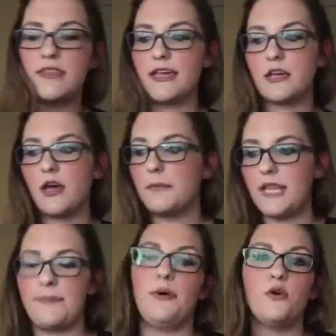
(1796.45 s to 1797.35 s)
they come and
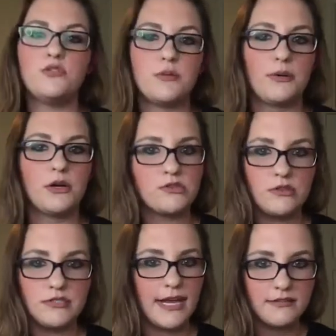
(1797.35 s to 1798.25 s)
they post a
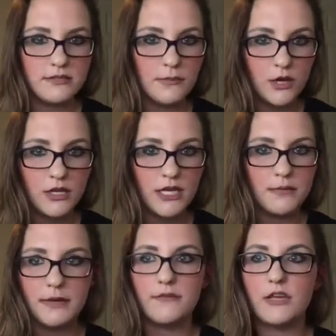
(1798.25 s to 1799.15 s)
personal testimony
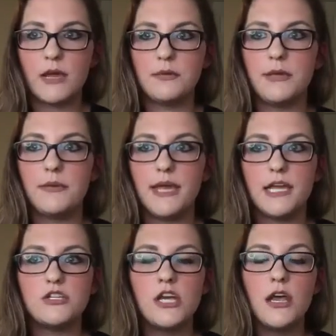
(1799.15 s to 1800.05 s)
in my VIP
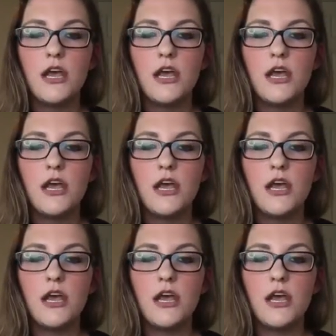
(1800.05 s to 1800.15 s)
page.